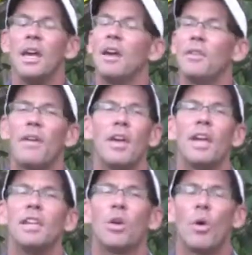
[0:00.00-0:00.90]
If you have
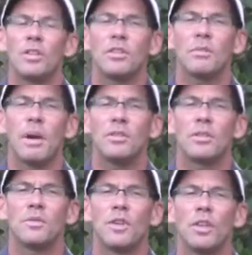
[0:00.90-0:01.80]
any questions about
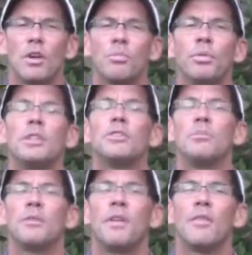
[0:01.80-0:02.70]
this video, please do
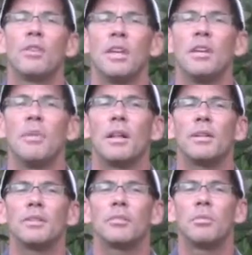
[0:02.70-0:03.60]
me a favor and email us.